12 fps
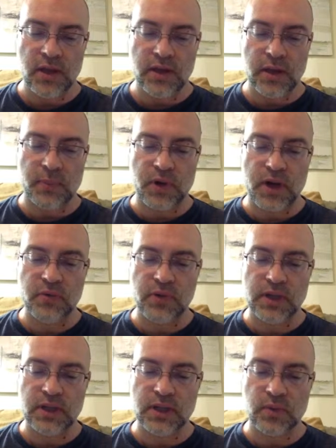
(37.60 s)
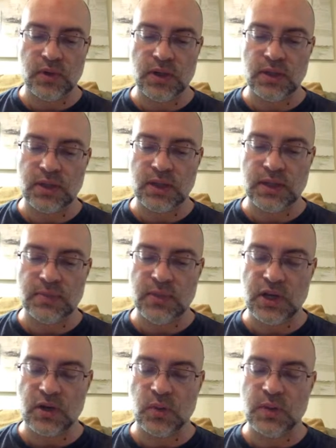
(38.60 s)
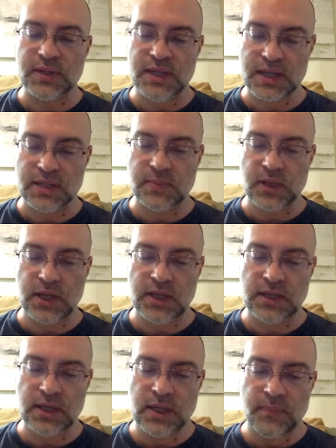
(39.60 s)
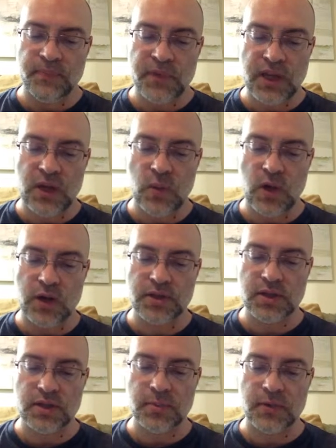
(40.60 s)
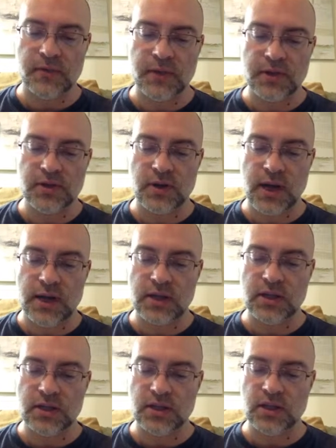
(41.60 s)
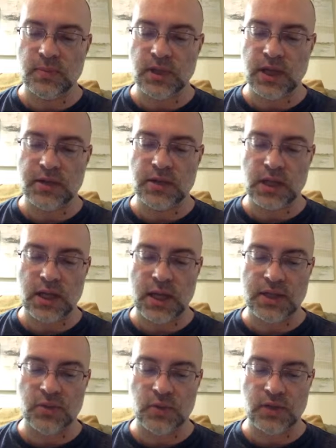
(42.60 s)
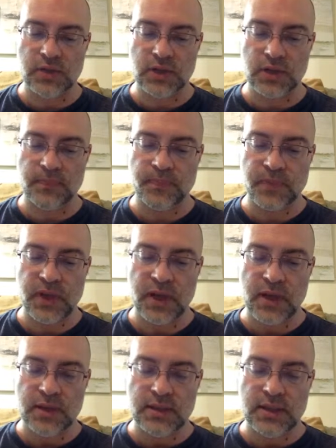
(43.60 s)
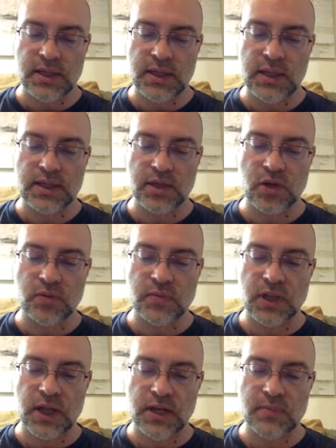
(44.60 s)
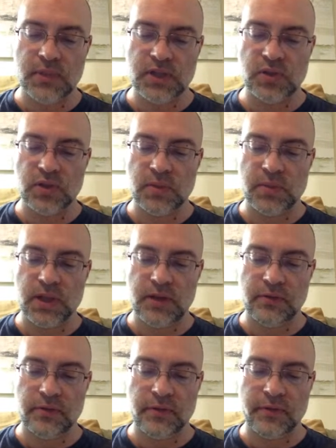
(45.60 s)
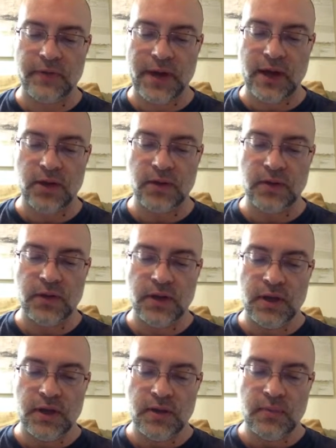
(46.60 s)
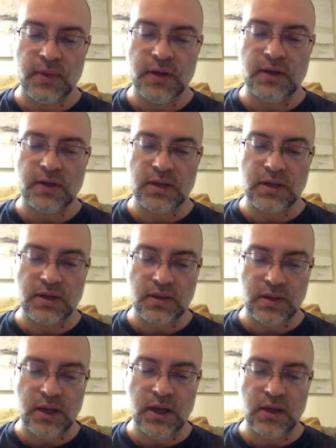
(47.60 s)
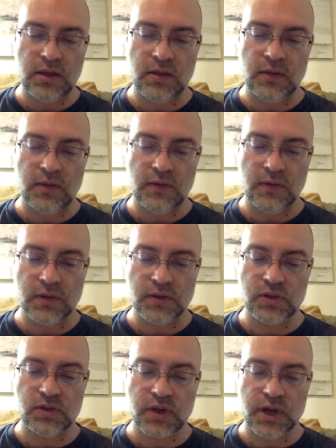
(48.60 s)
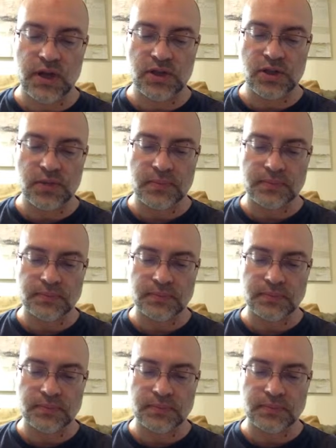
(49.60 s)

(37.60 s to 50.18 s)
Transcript: That bright red liquid in the glass beaker was his blood, and he watched as the professor added it to the blood in the glass rooster. Seeing his own blood mix with the blood of a fowl made Keith feel strange.